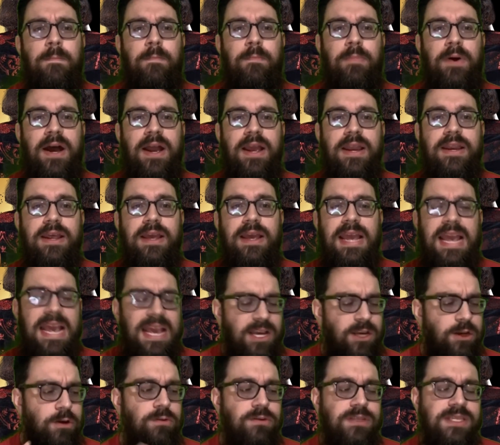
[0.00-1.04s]
but he
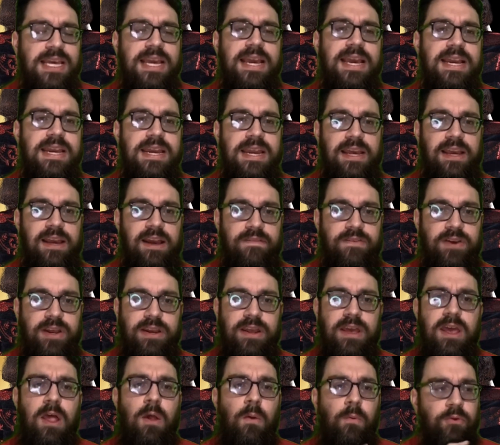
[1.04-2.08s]
used the ending of it
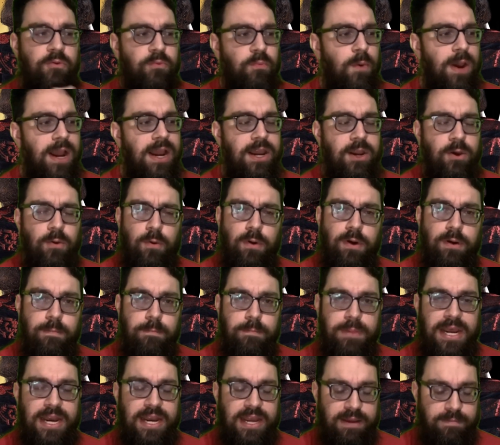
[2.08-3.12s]
with Randy Orton
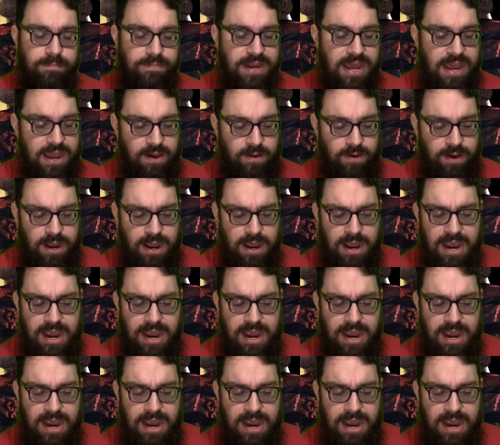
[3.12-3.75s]
beating him down,